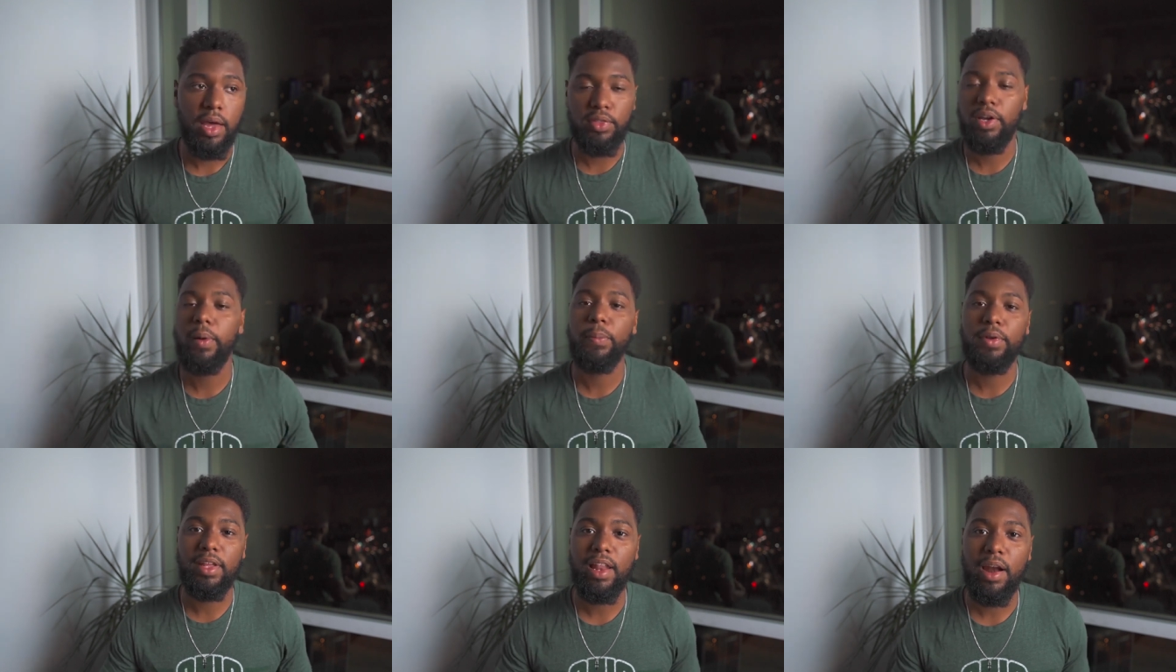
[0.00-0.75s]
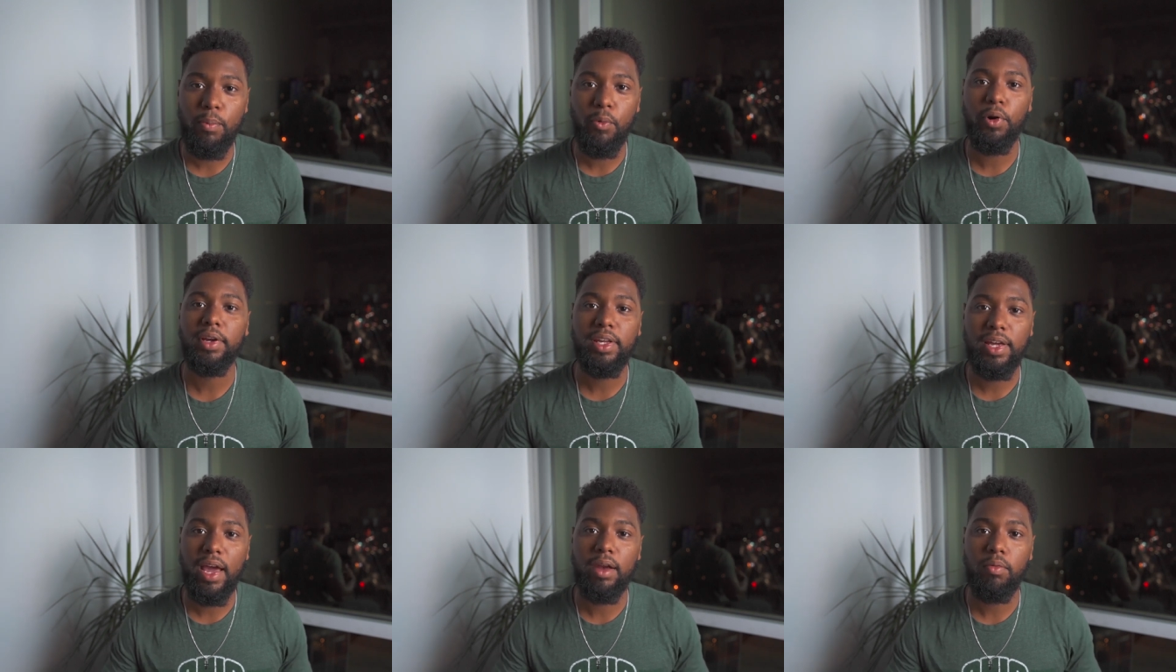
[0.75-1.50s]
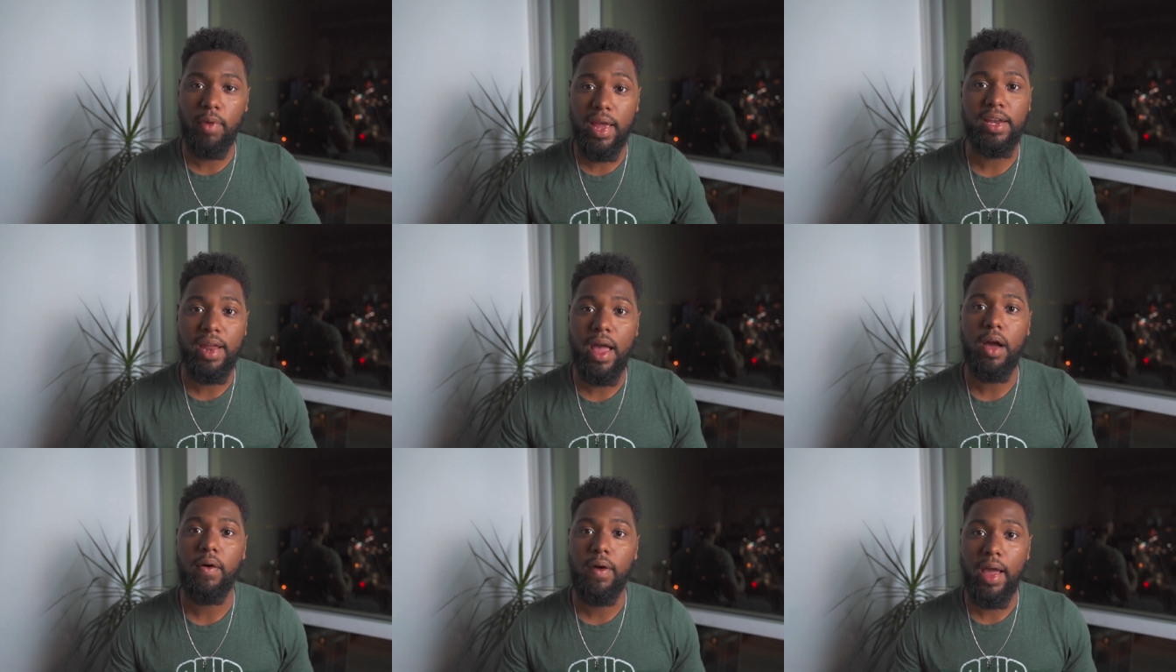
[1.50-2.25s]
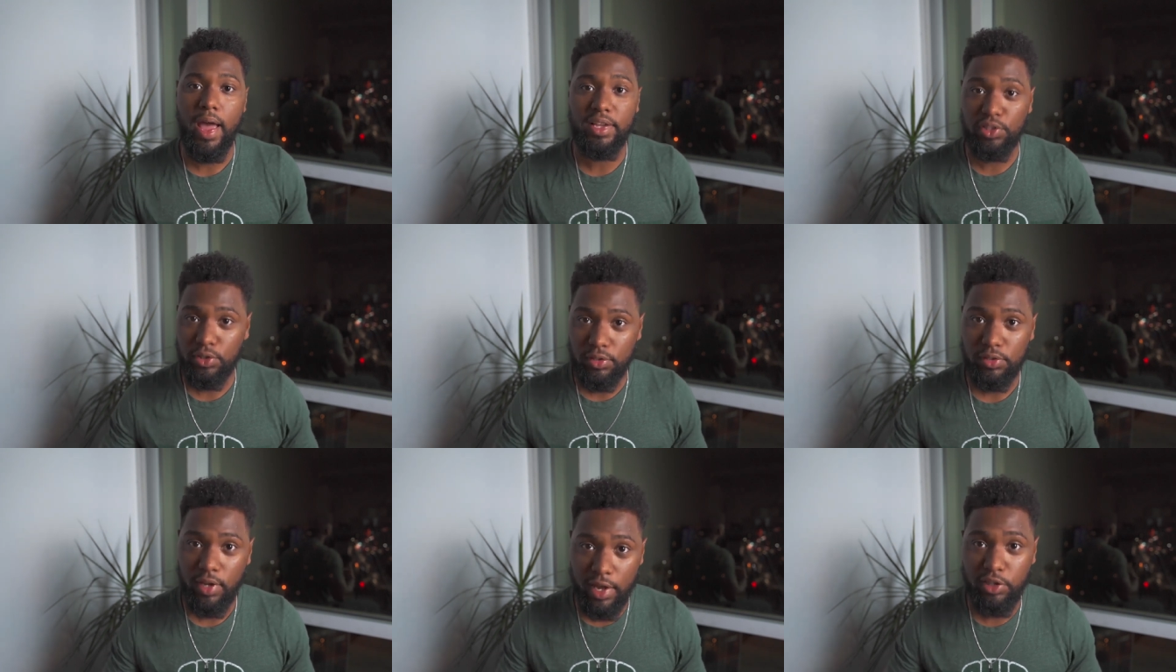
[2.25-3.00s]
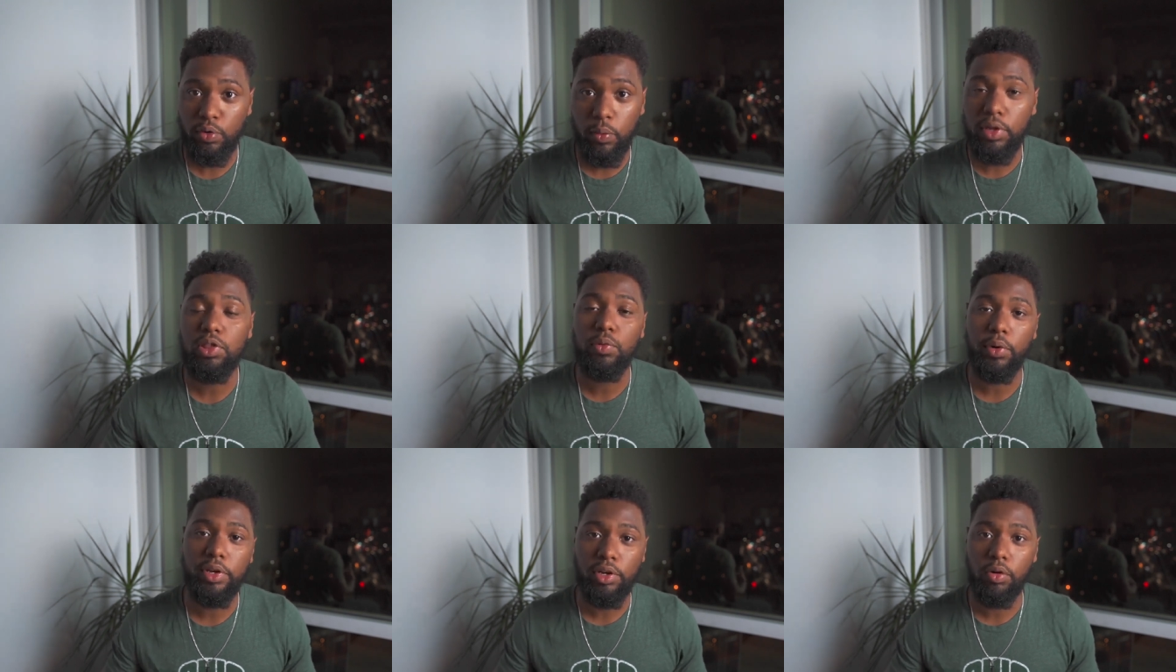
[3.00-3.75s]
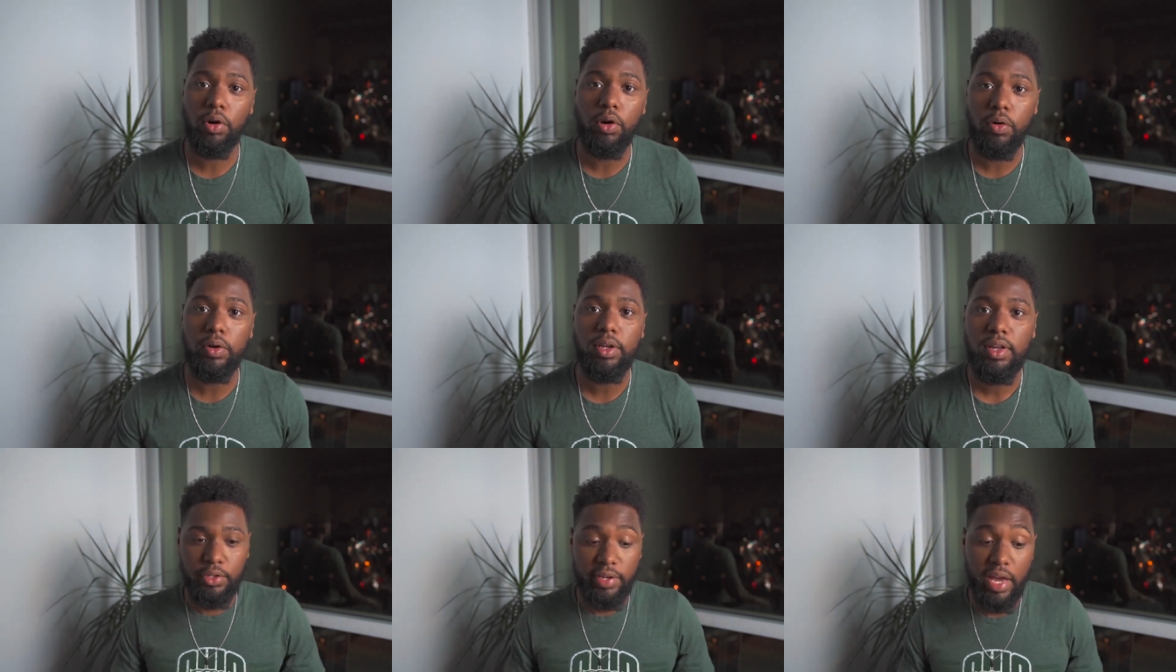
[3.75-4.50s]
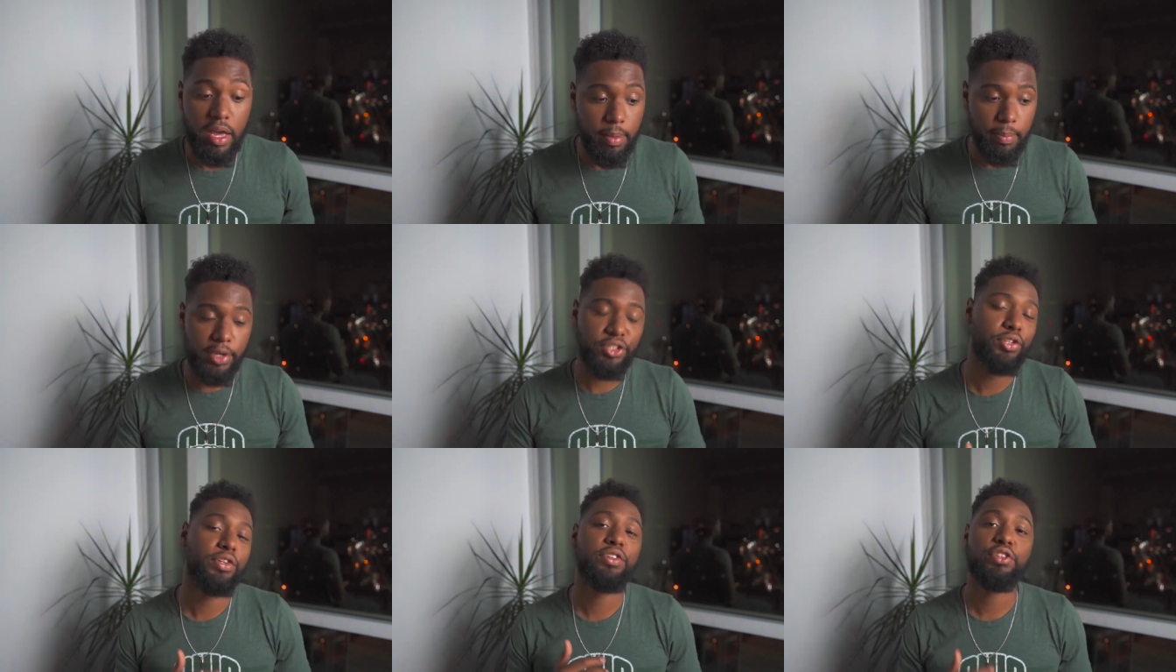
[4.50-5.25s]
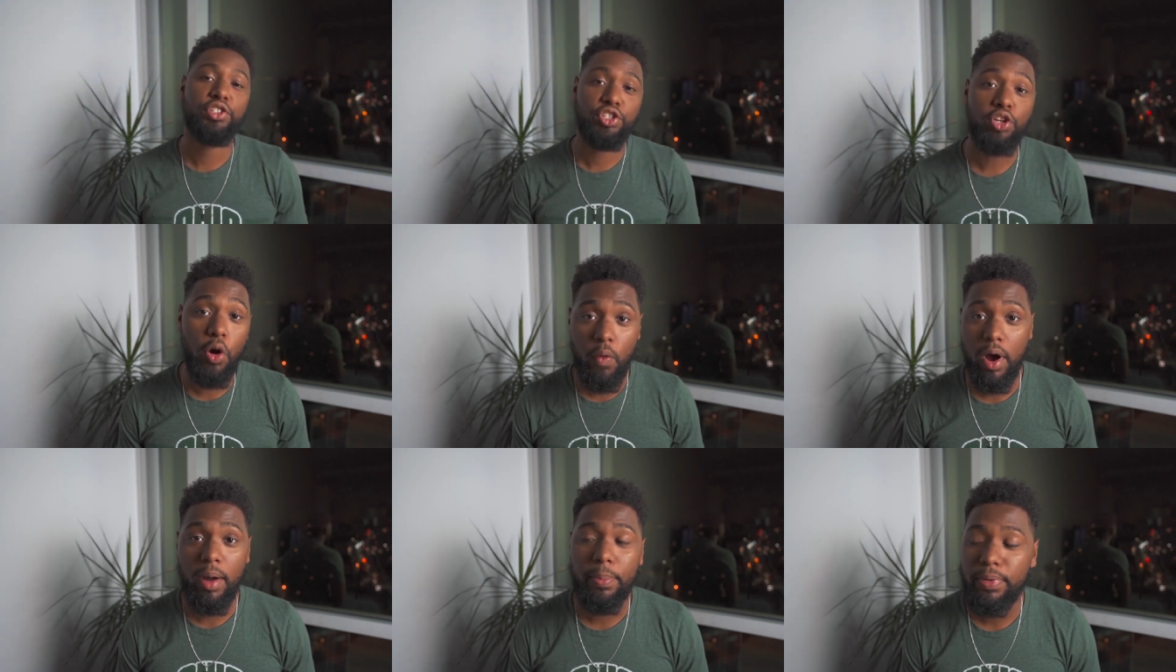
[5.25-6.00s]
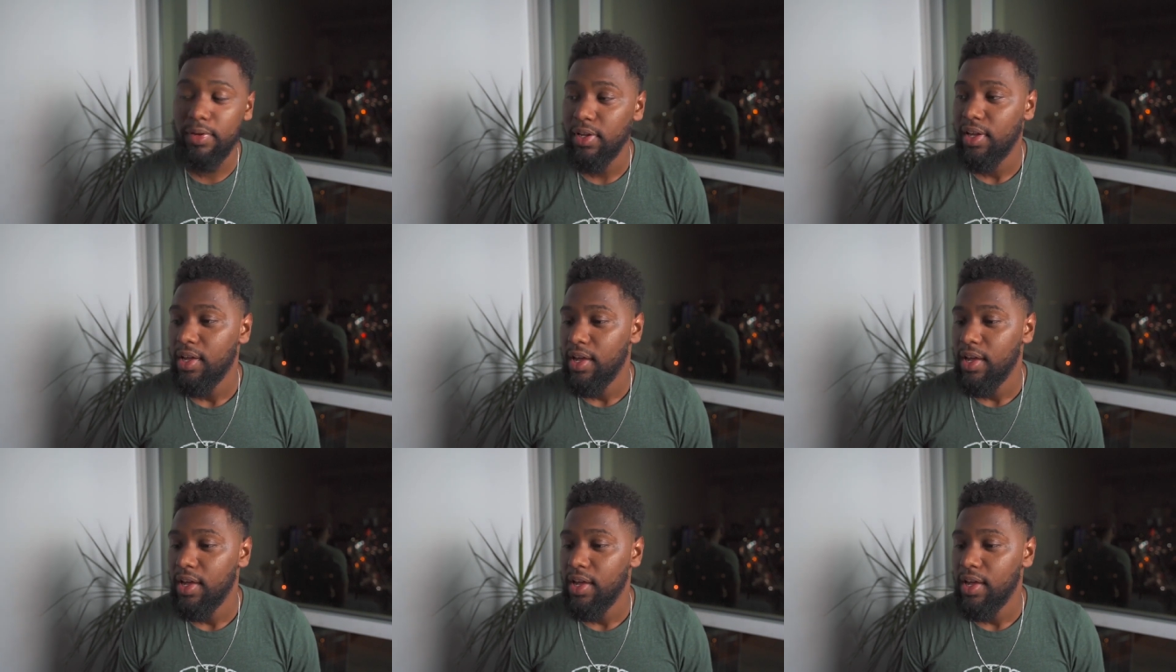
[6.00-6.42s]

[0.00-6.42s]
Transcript: at the company that I'm working at right now as a 23-year-old. So yeah, make sure you show up.